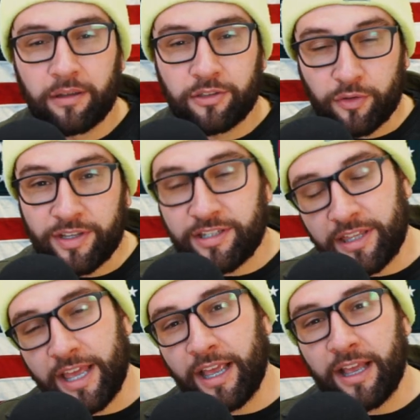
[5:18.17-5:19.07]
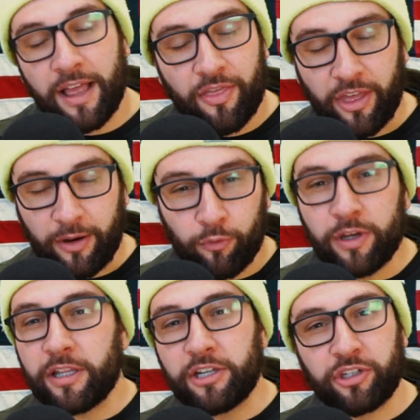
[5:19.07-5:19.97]
So this thing that
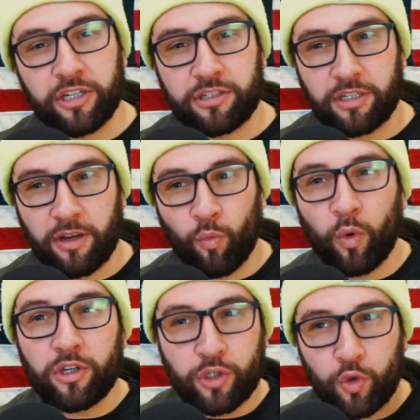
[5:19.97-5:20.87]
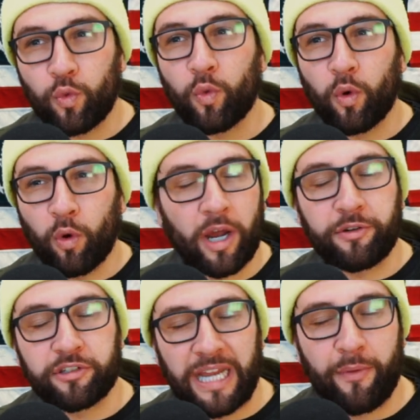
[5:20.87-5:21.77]
really just, once you
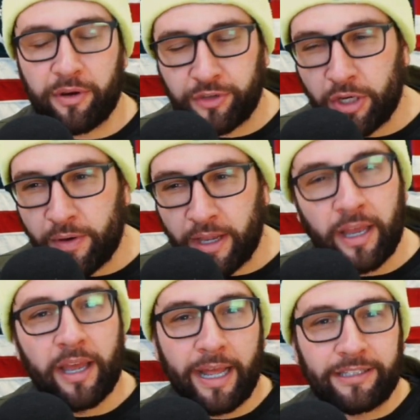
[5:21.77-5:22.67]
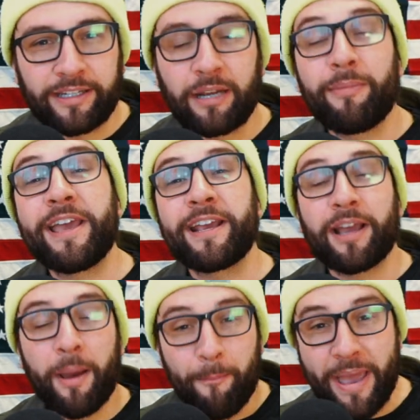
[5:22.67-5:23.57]
understand what you're doing, it's going to make
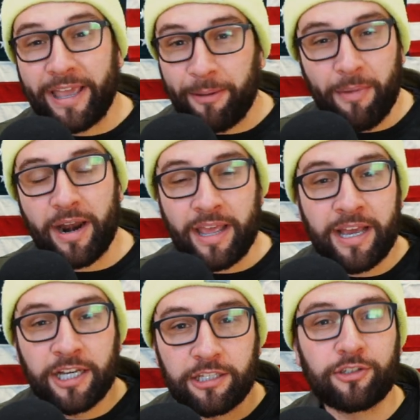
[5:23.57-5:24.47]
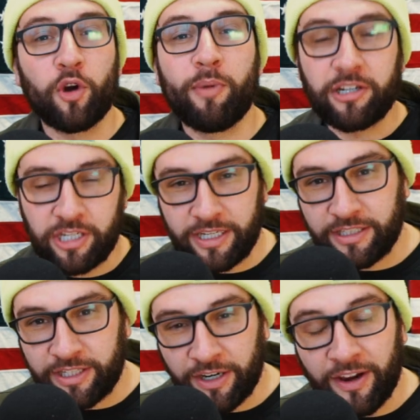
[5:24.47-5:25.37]
making money so much
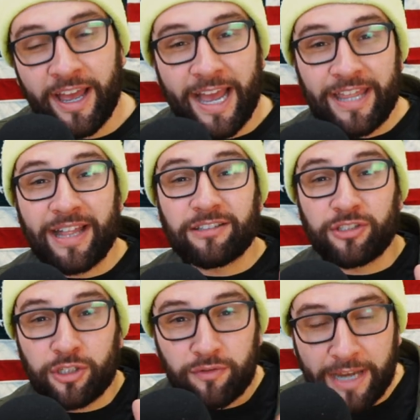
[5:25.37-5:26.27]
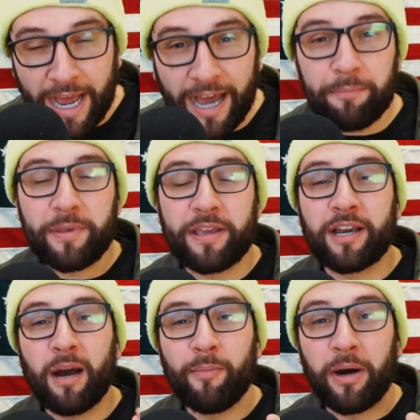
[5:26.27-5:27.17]
easier. And that's, do not
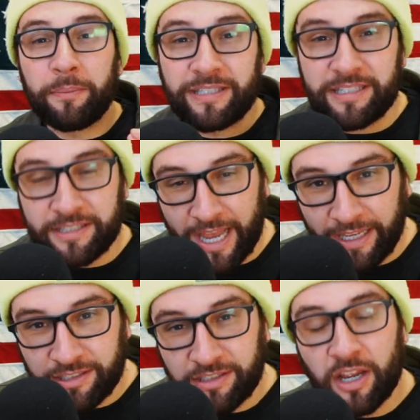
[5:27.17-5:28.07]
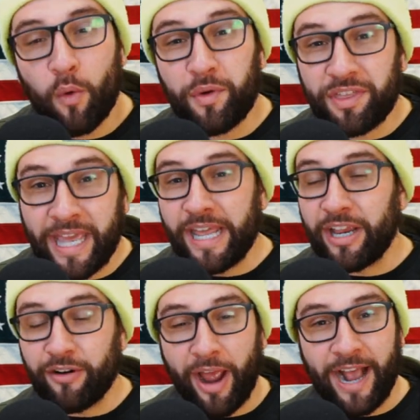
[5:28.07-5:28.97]
become obsessed with getting
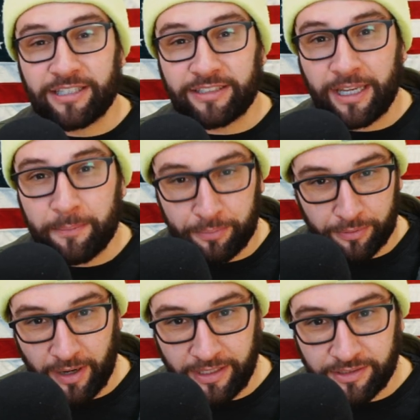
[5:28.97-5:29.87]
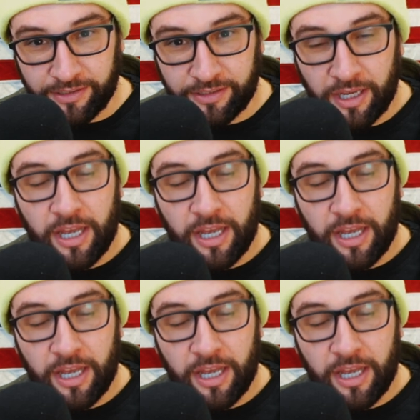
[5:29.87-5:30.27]
your asking price.